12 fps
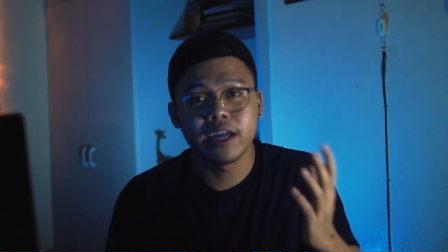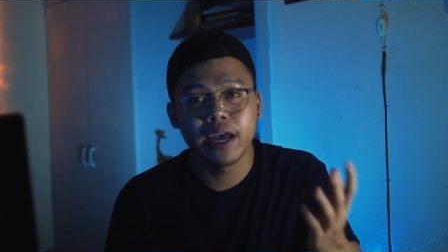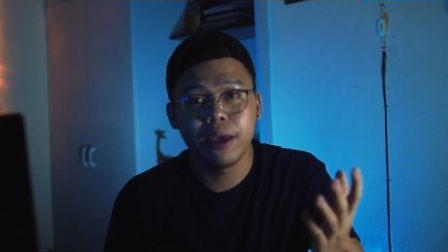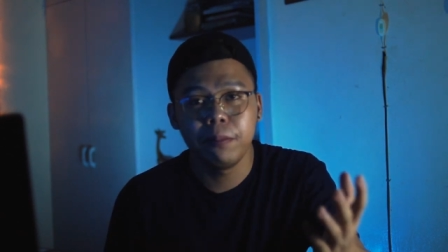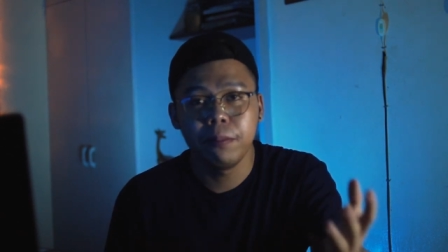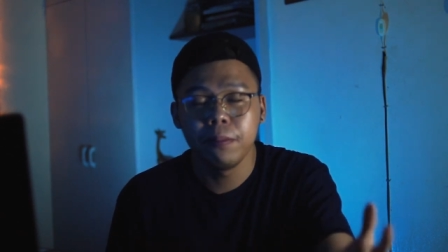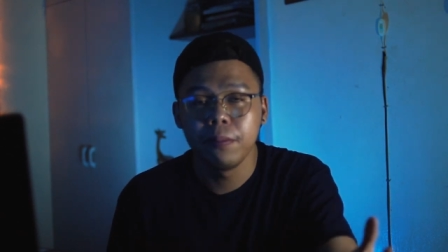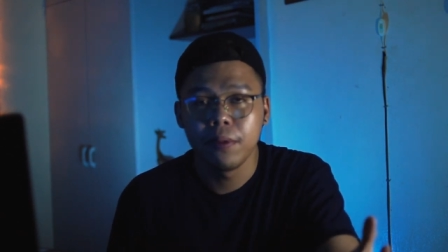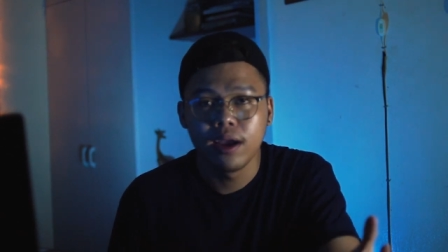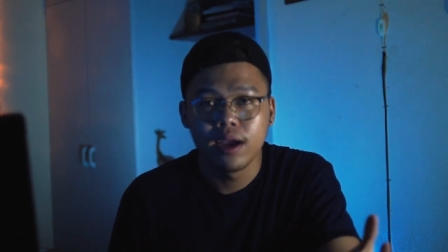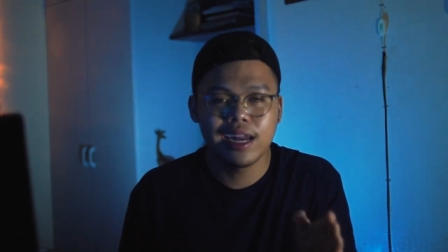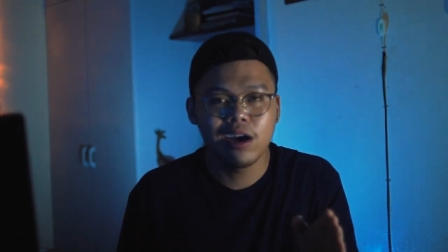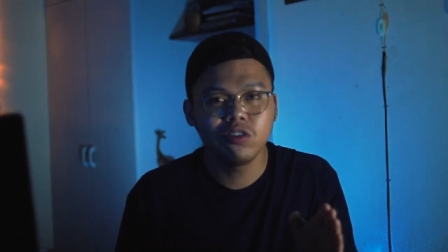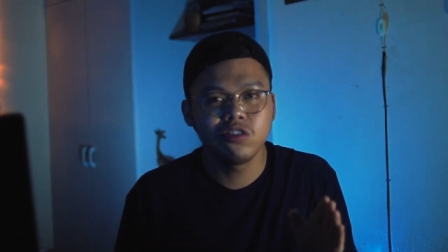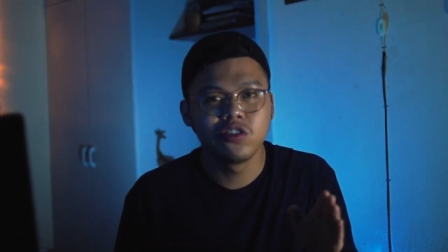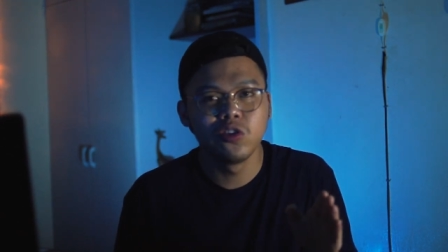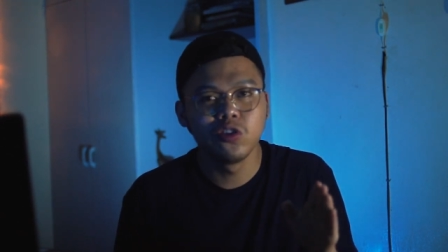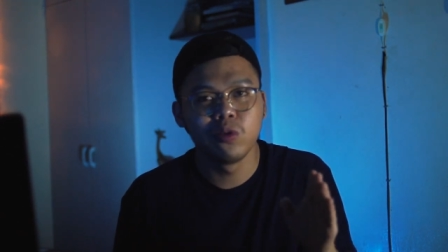time
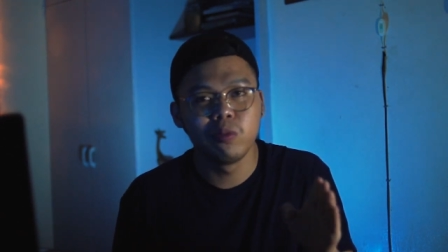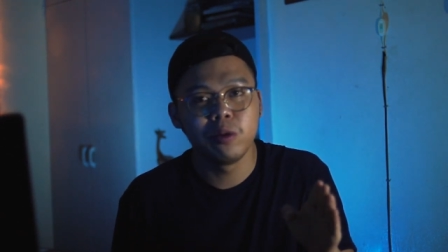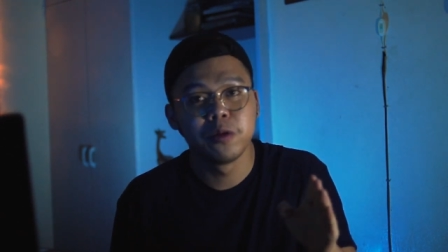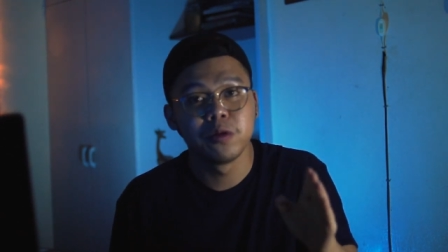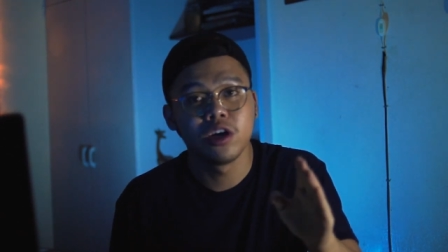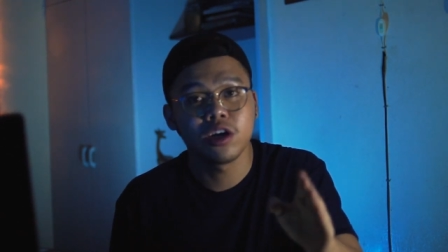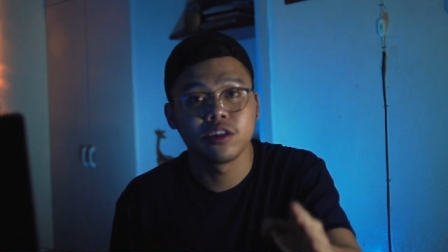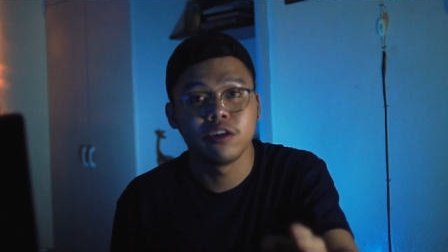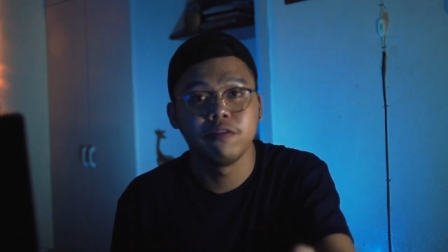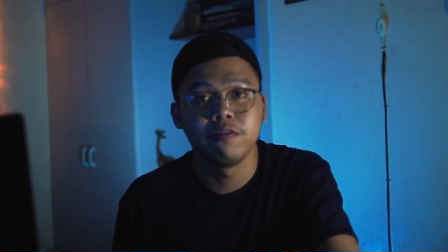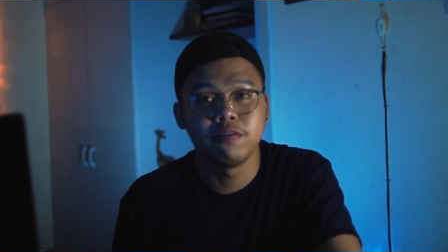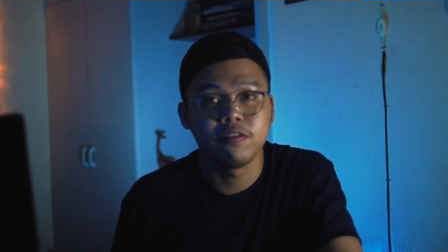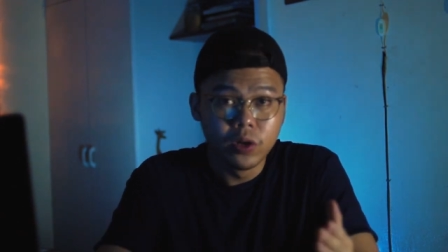allows you to be productive,